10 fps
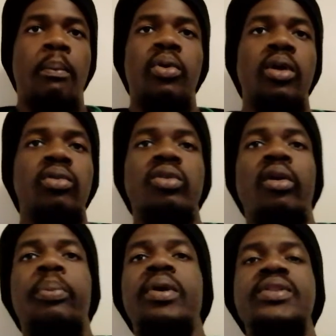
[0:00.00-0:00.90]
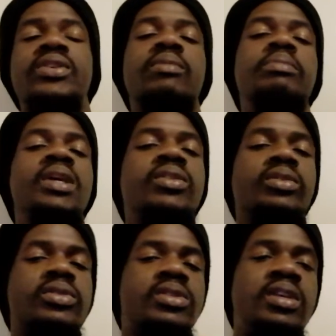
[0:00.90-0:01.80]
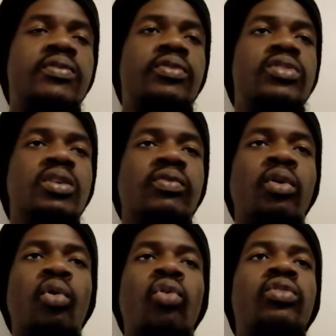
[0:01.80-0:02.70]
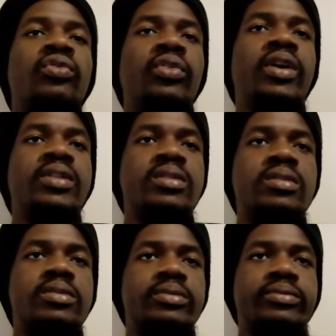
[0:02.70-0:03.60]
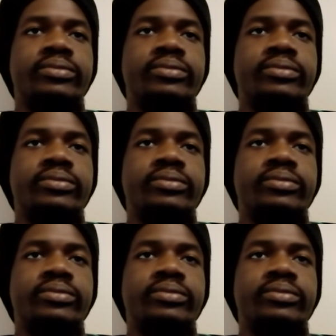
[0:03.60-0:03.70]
pull on our pants and beat us in front of our own fans,